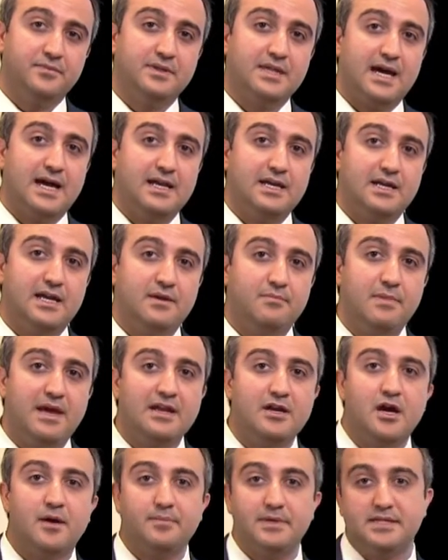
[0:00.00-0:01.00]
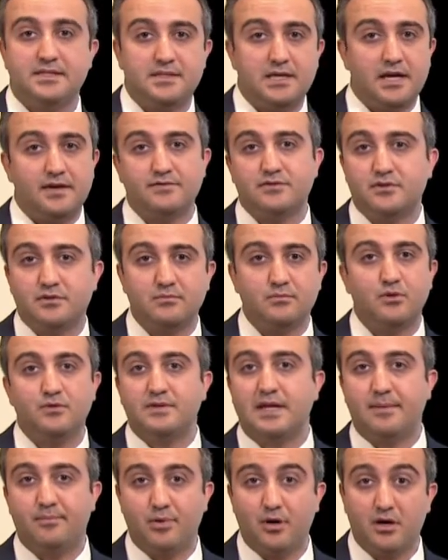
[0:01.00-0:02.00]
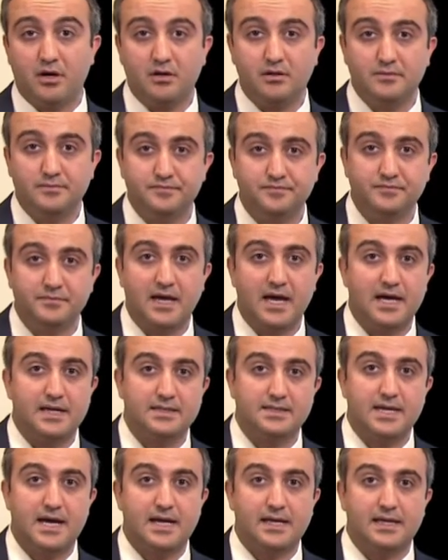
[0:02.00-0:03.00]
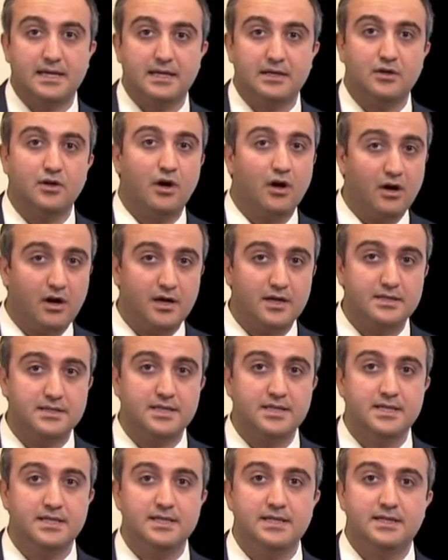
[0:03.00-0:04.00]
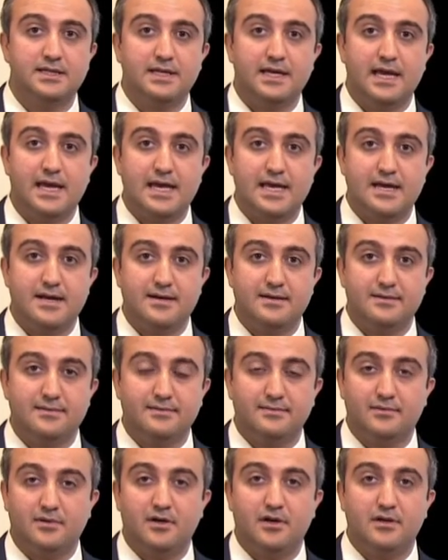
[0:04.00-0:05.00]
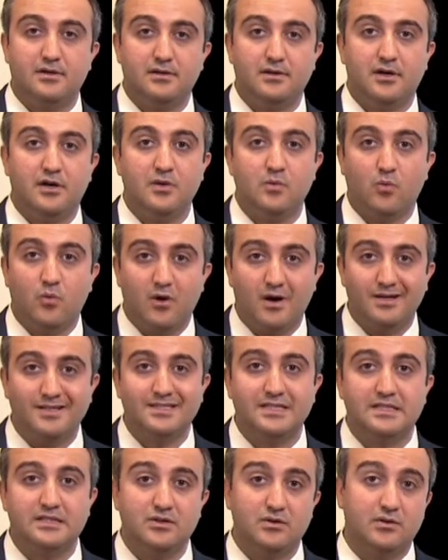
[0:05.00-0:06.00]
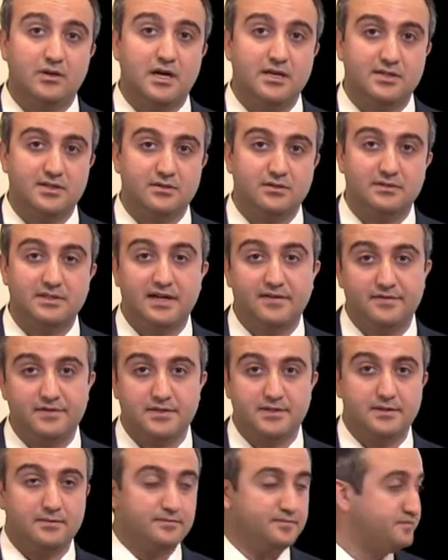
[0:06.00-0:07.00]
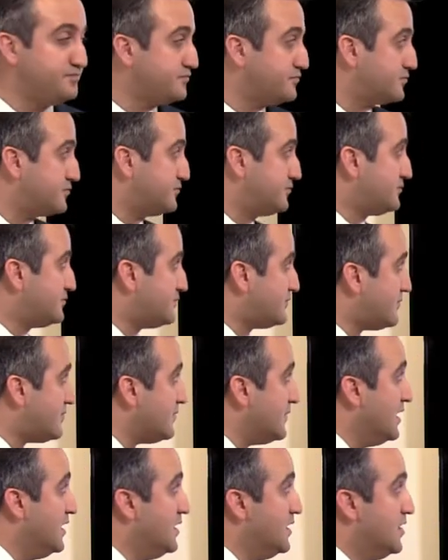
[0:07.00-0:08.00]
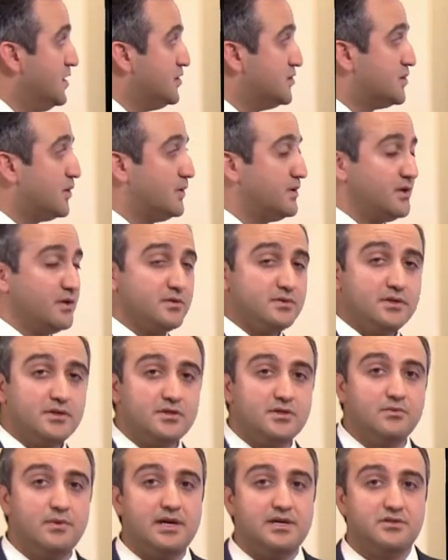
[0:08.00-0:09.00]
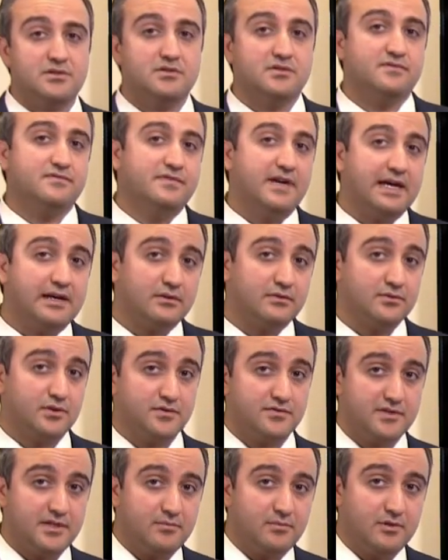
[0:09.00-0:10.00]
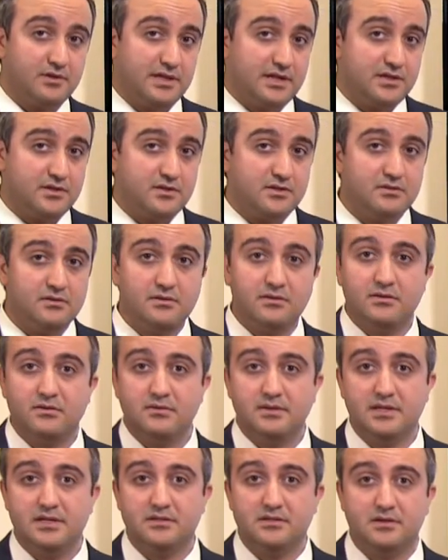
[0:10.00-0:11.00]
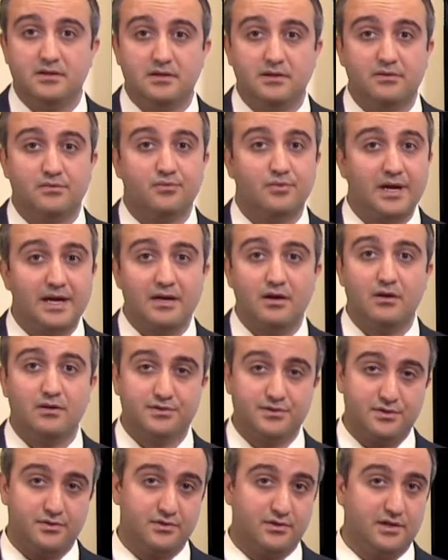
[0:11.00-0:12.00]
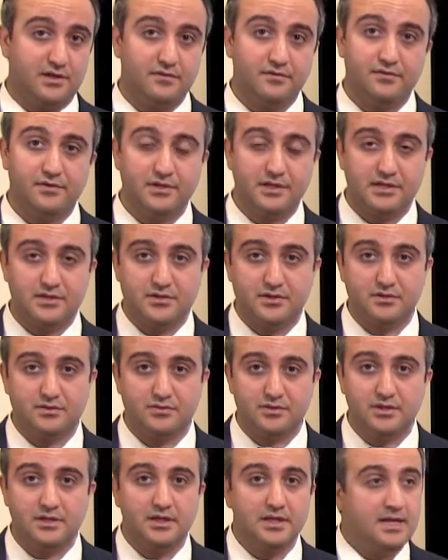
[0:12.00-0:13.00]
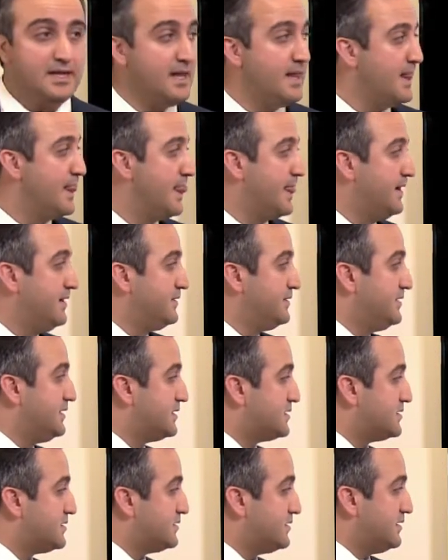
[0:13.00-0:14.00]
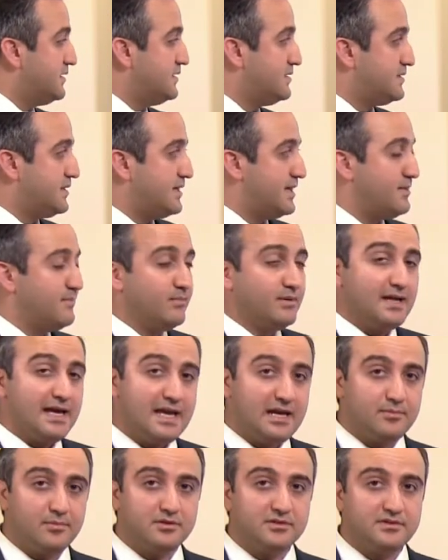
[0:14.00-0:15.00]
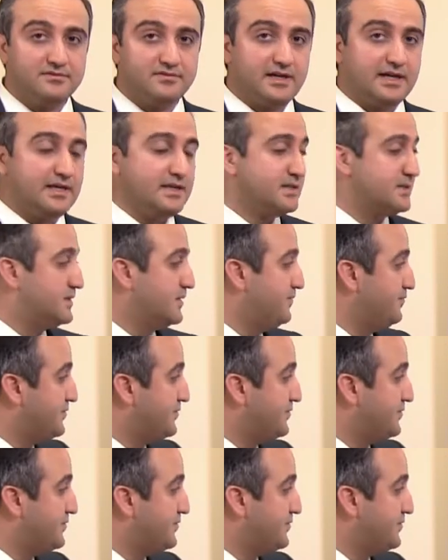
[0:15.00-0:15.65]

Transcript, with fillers: that it may not be safe to remove that part, as that can cause a unwanted neurological deficit. So in those situations, vagal nerve stimulation is a great alternative for these children. This is an implantable device